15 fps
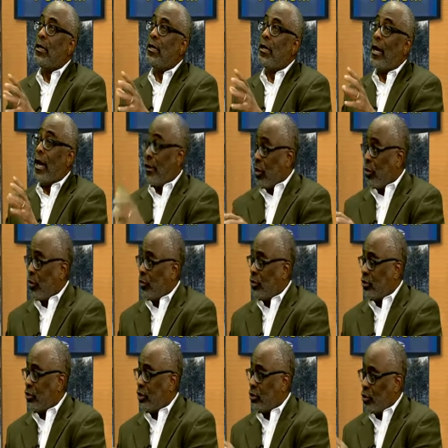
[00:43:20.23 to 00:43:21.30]
I know there
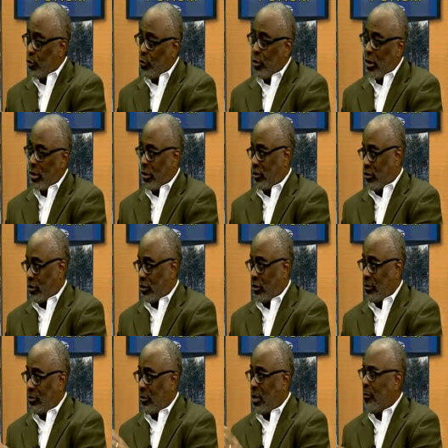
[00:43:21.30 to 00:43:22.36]
was the two party
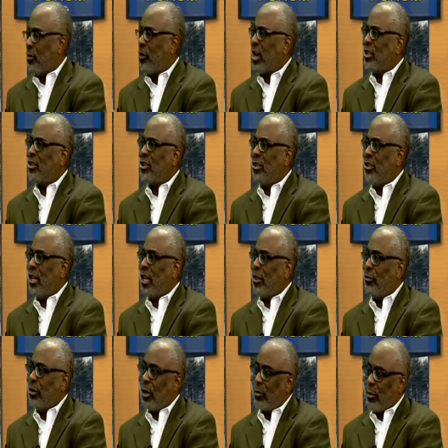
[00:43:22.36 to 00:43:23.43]
system, Democrats and,
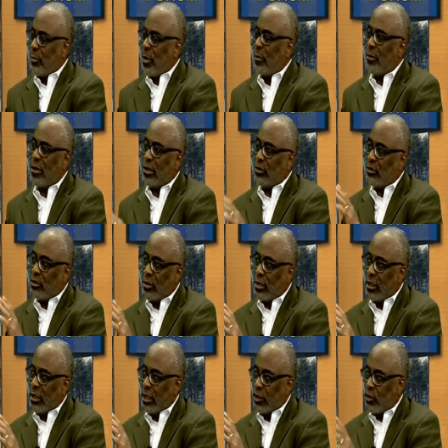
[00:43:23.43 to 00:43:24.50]
and, and, Republicans.
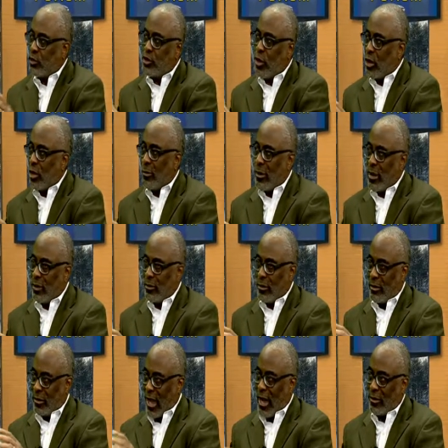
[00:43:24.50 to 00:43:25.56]
Can you talk
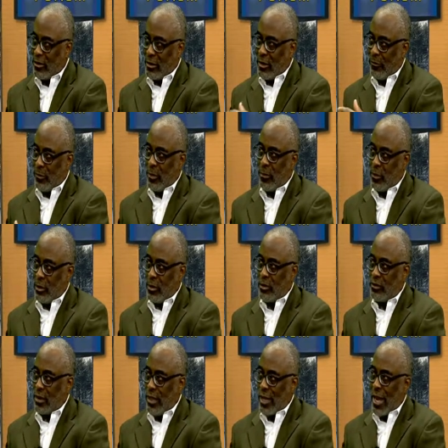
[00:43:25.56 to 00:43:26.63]
about that to let people
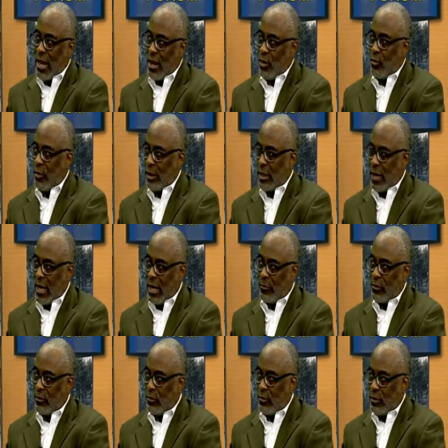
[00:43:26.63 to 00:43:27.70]
understand how we came
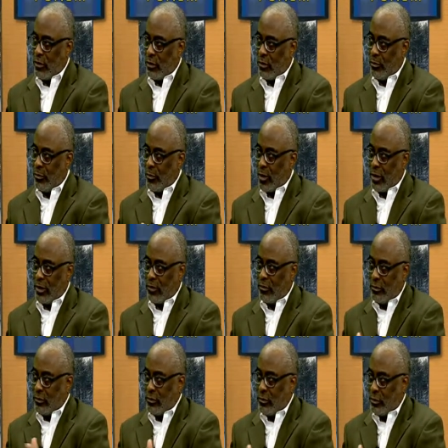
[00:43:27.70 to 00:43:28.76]
into the party,
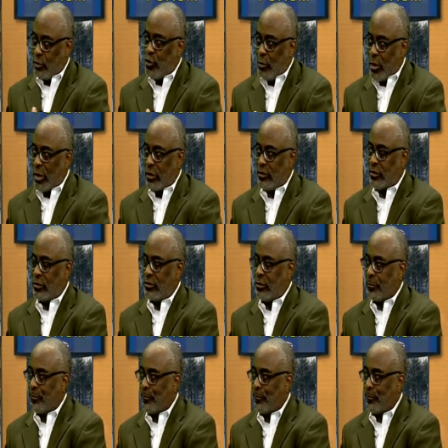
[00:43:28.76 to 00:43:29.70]
the two party system?